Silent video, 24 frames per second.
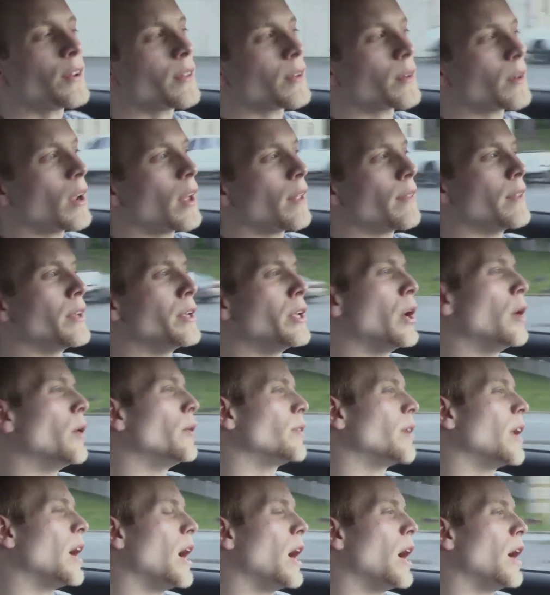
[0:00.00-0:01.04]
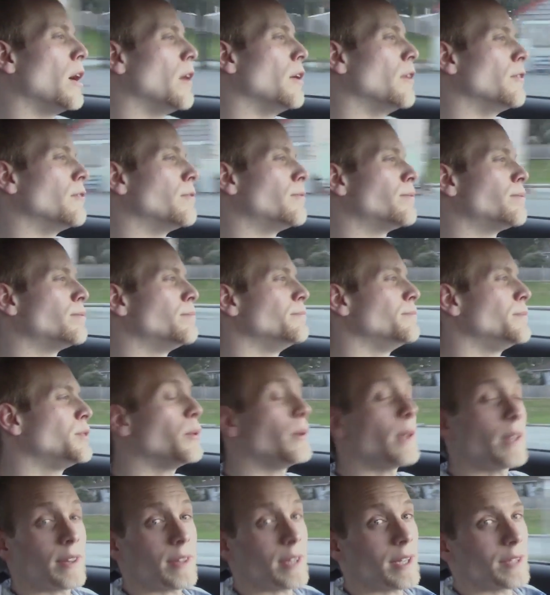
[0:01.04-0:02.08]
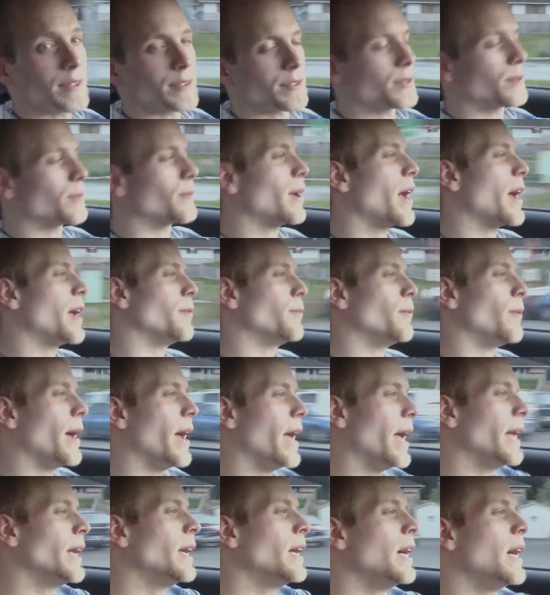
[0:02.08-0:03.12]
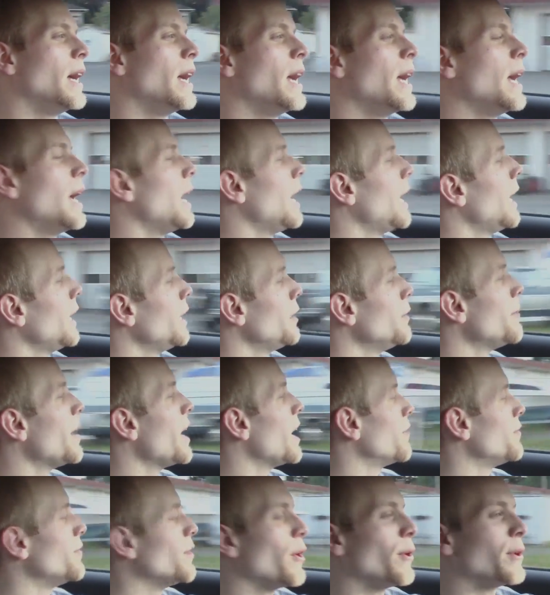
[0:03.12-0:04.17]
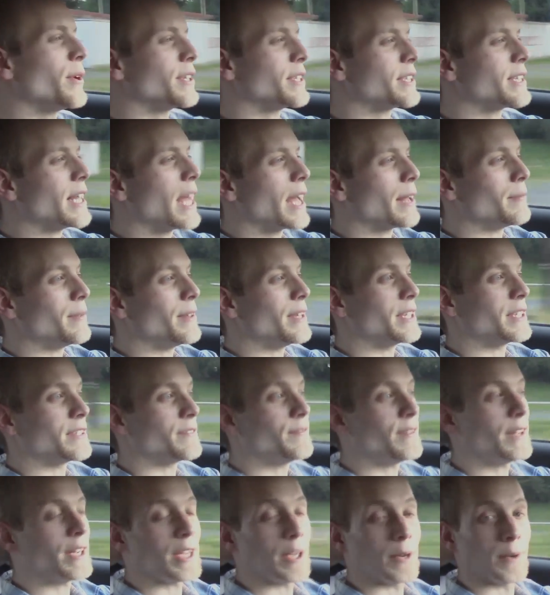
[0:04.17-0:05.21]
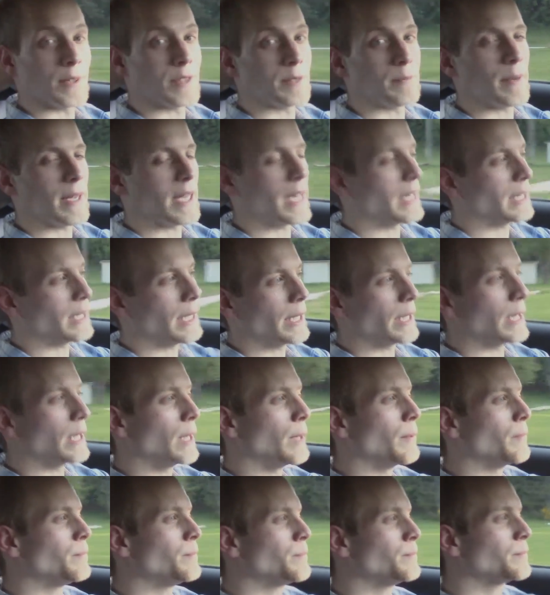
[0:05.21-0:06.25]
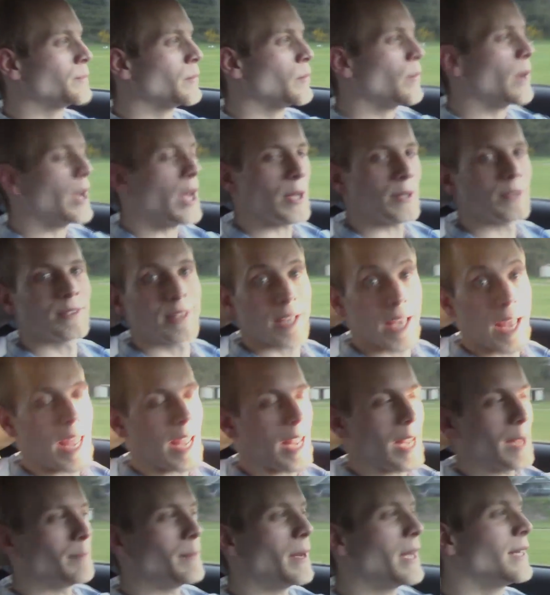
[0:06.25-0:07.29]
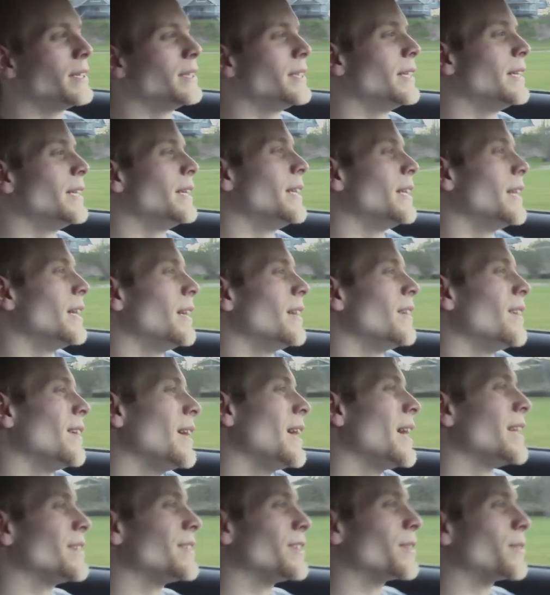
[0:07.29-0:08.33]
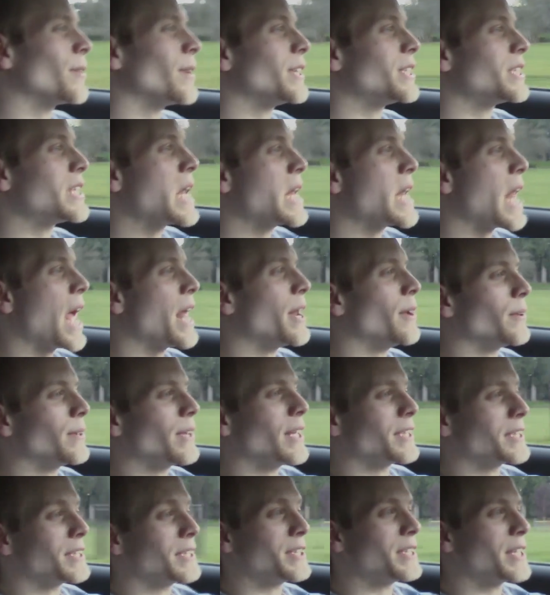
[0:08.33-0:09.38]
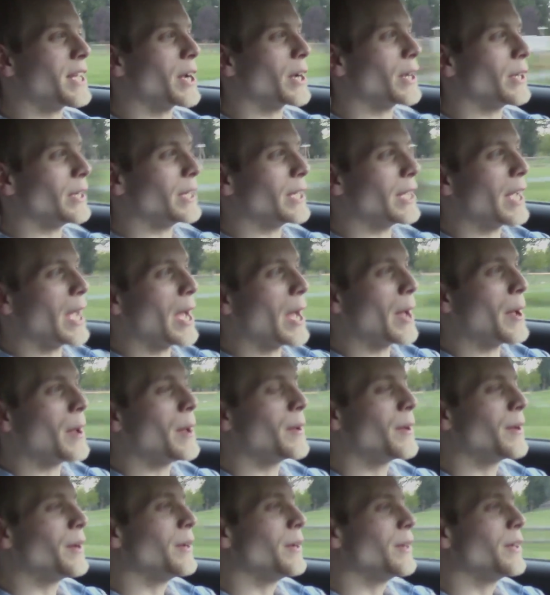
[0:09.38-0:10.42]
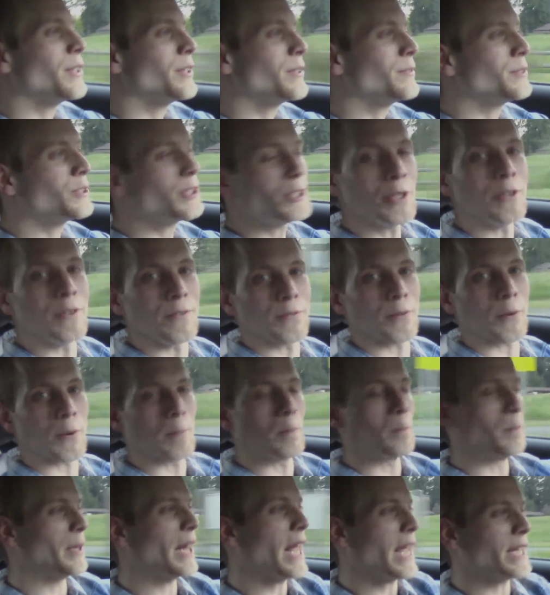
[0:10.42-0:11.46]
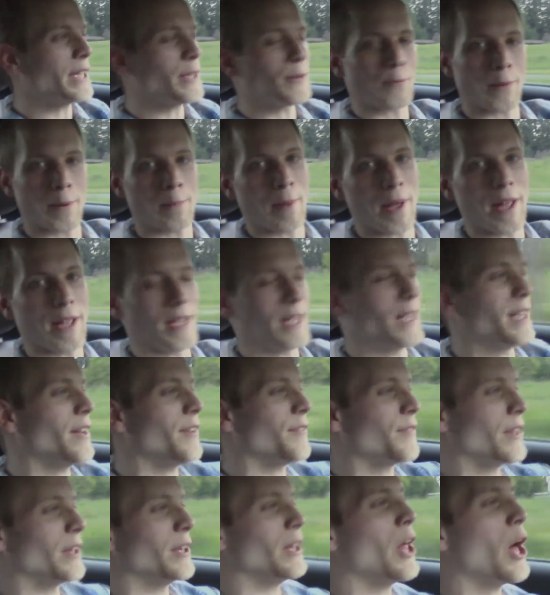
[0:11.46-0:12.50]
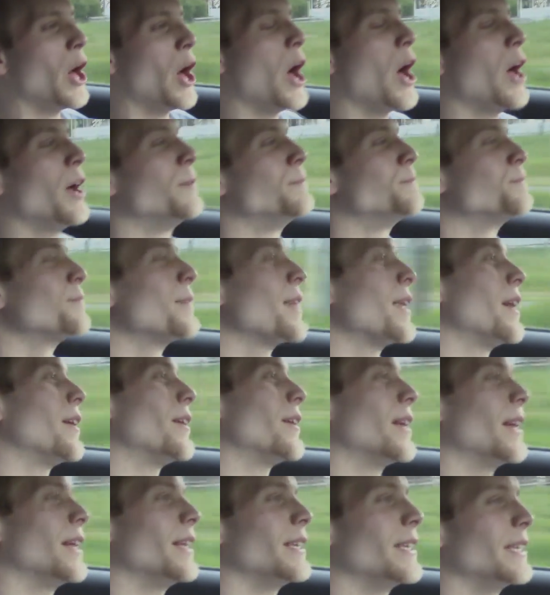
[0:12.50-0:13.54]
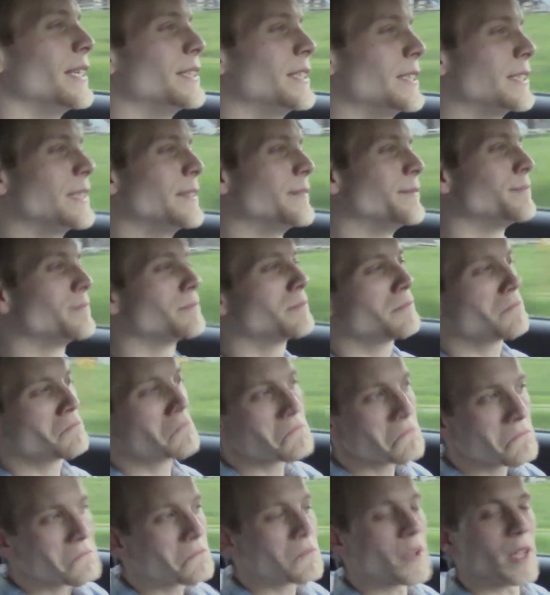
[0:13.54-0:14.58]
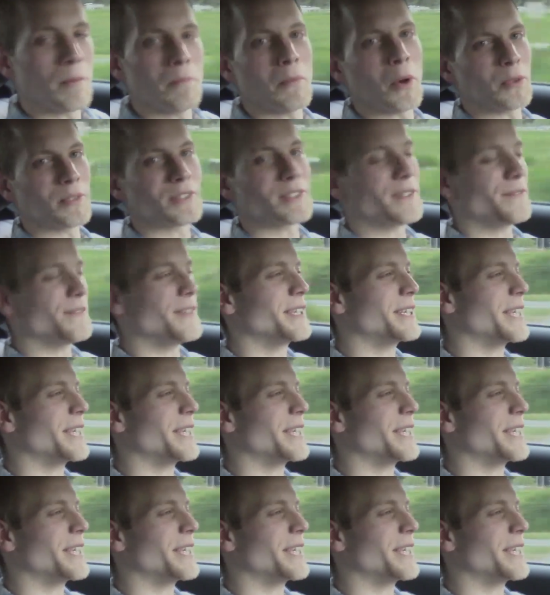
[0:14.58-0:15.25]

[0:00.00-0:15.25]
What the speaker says: further on the note of doing things the right way, you may have noticed that this video has been a little, well, tame. As a Christian, I don't necessarily shoot for blatant rebellion of the law, or at least most of the